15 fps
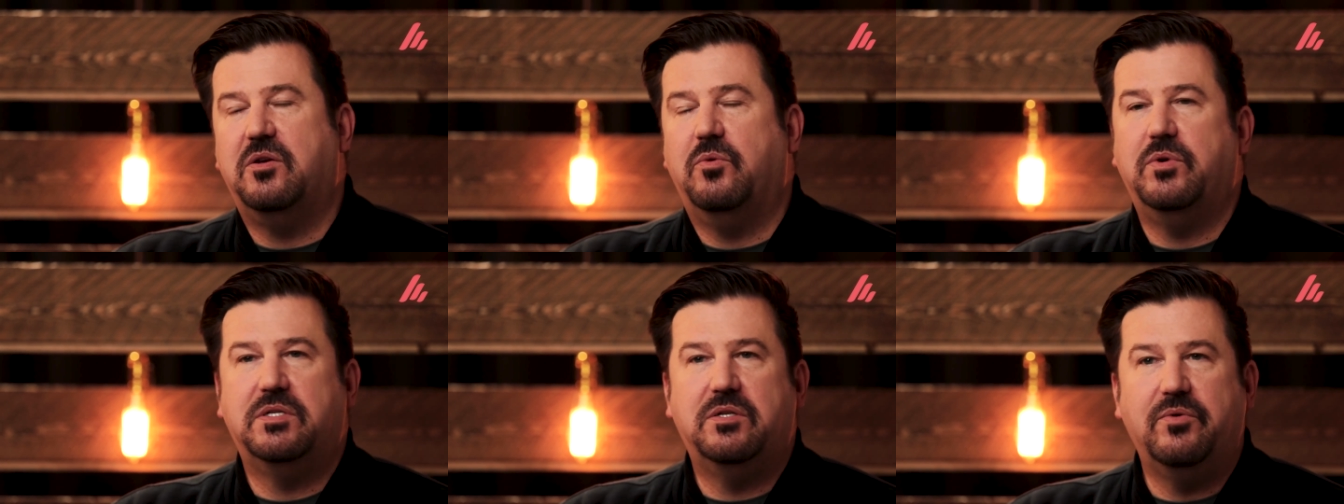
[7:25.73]

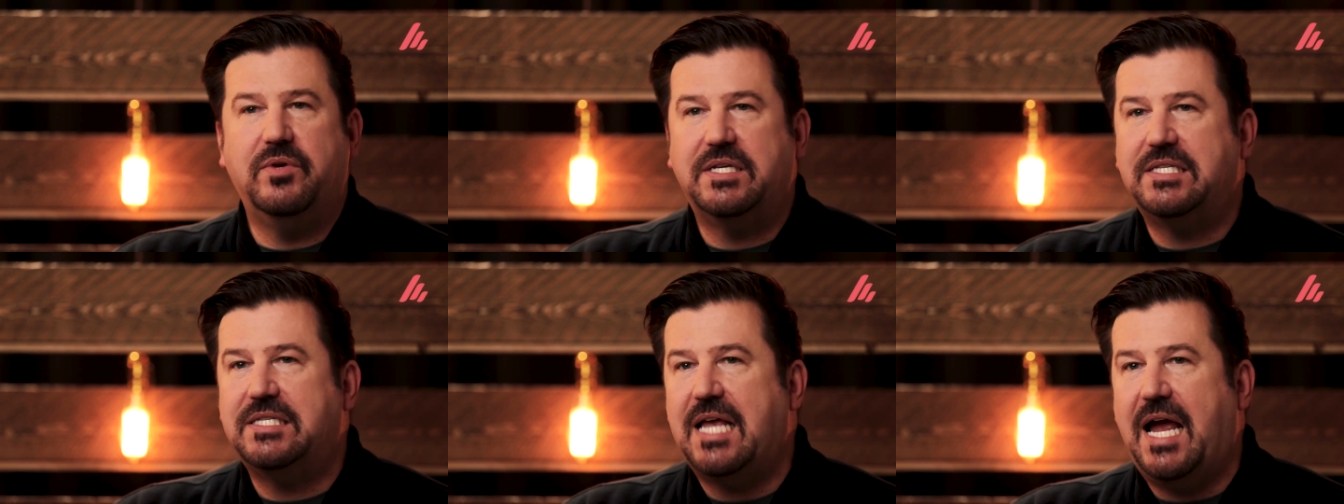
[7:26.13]
So we're so
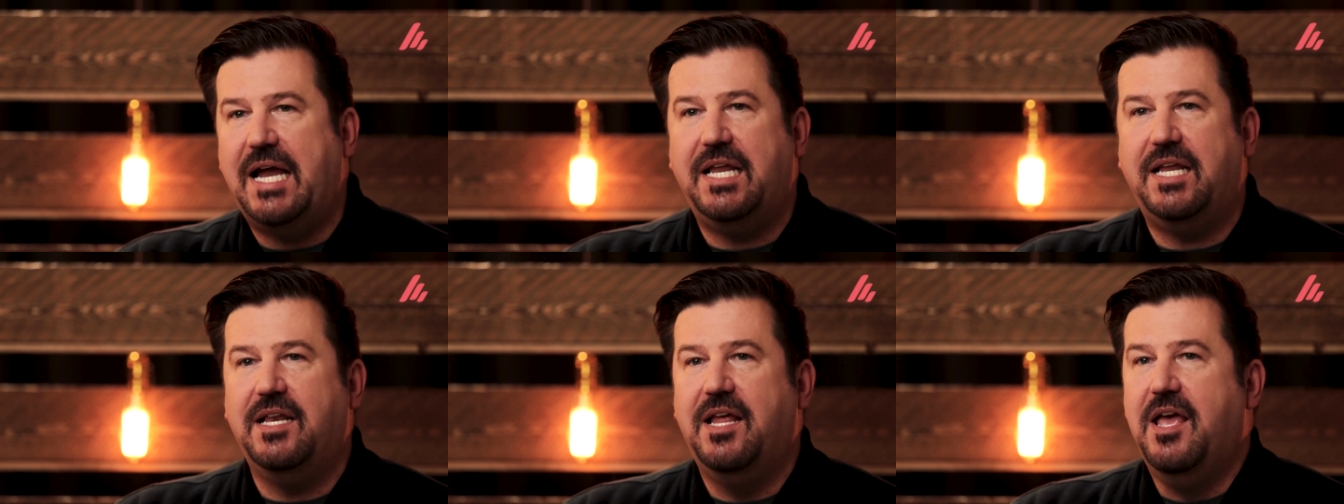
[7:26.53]

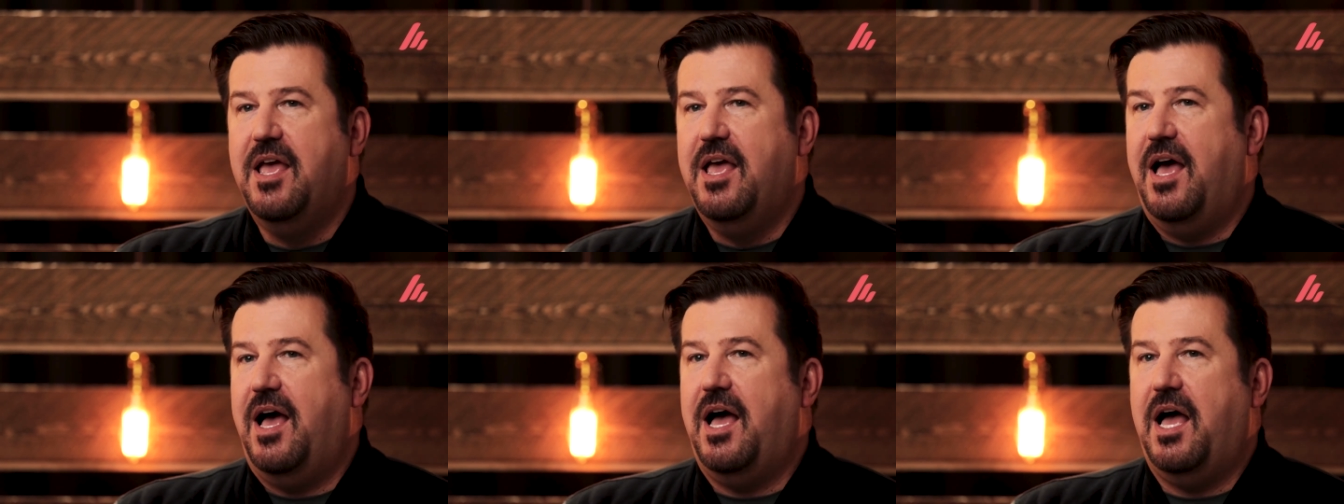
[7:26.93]
excited
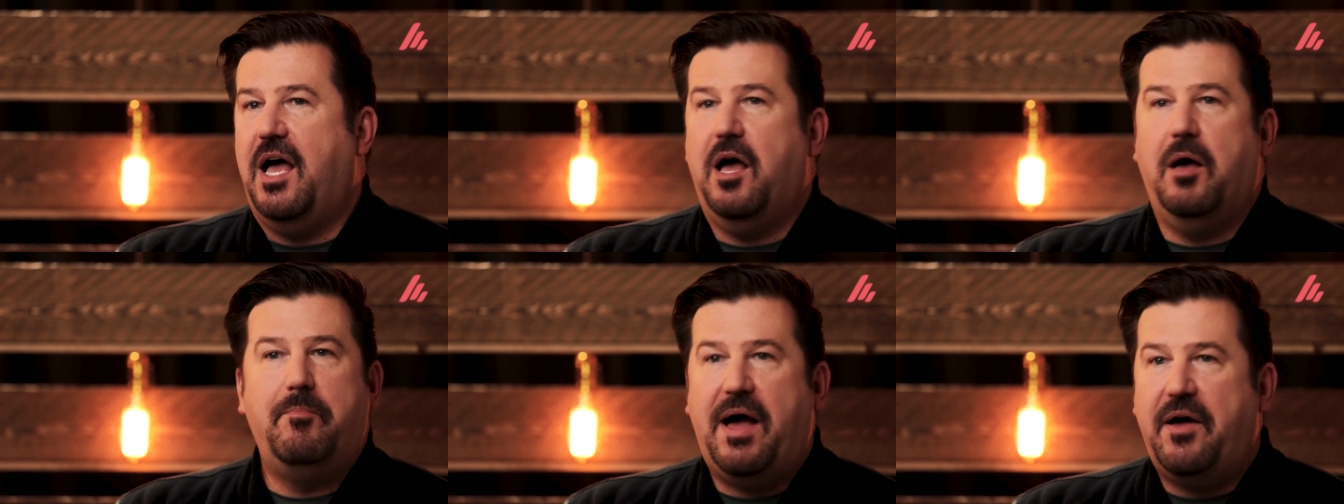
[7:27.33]
uh,
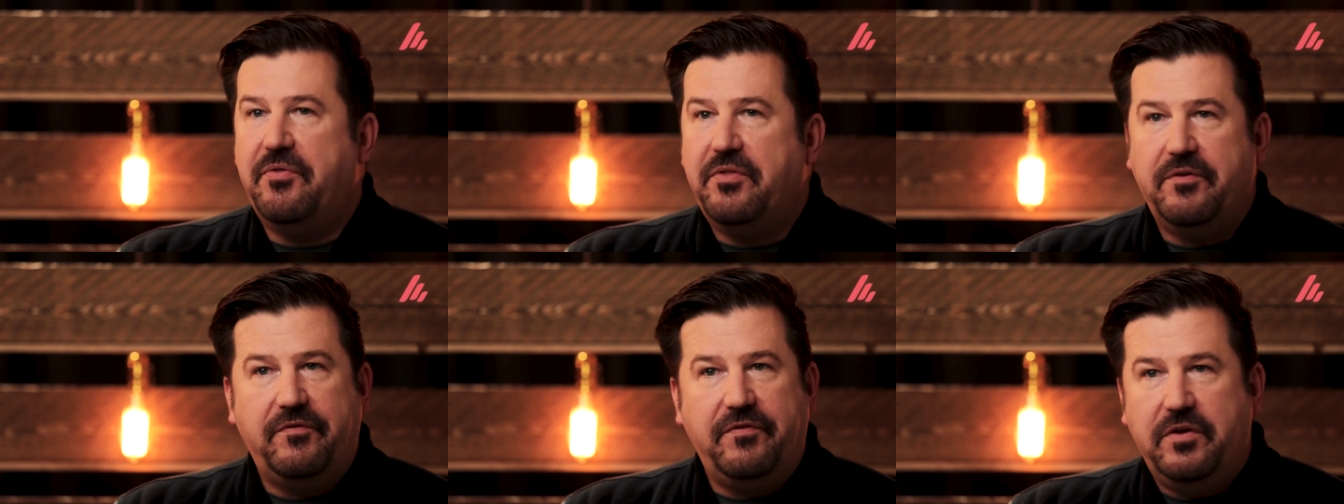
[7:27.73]

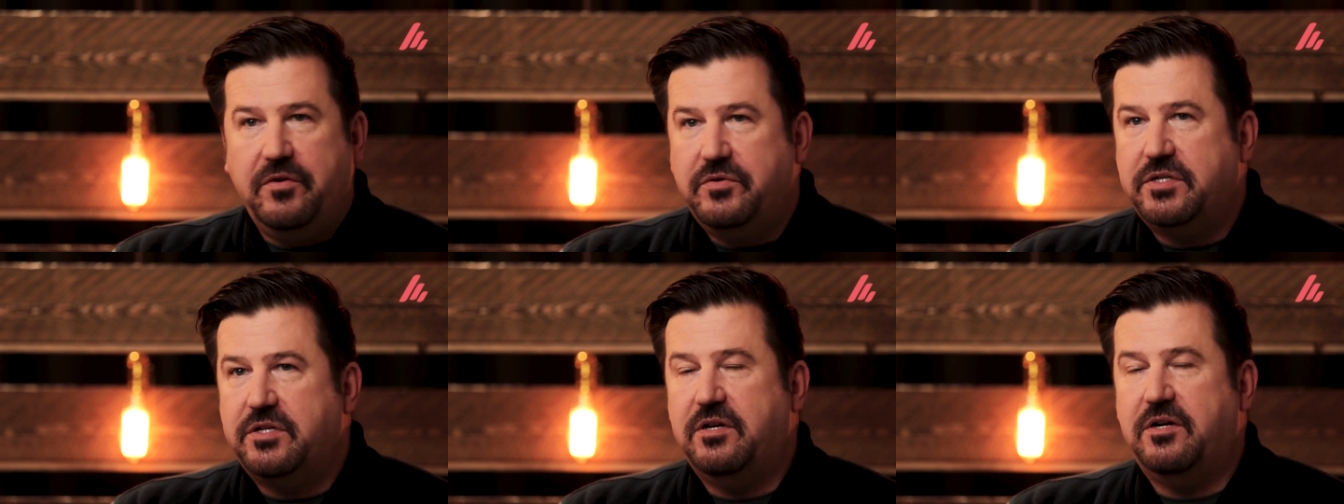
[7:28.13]
about the
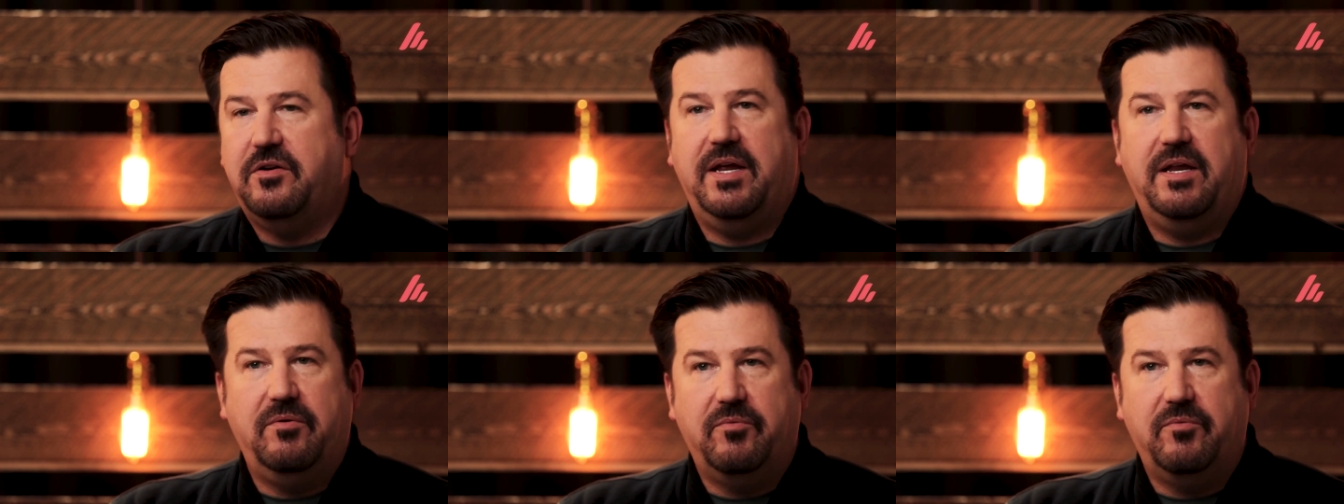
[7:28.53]
future